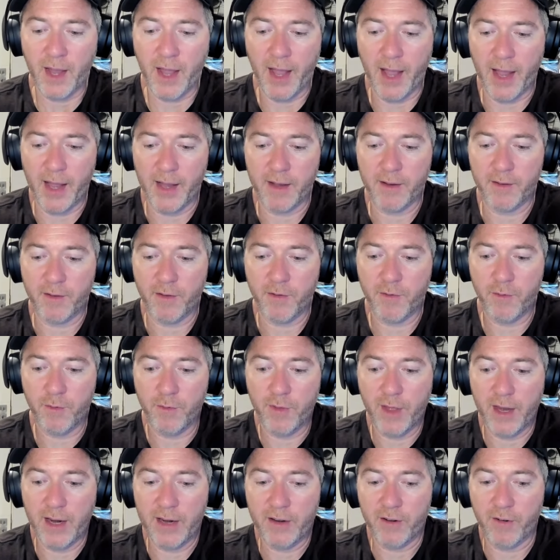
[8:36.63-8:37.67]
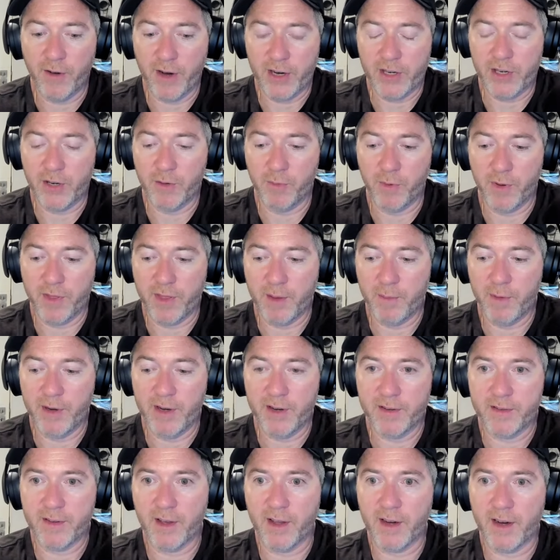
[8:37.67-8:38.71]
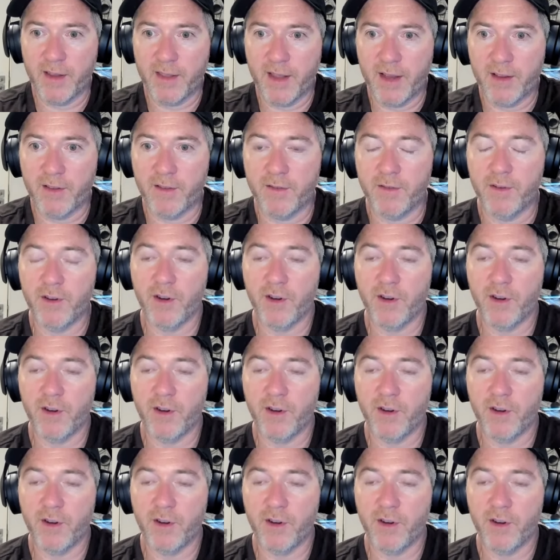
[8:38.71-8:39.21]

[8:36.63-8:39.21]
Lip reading: And through that interaction with them, we decided that,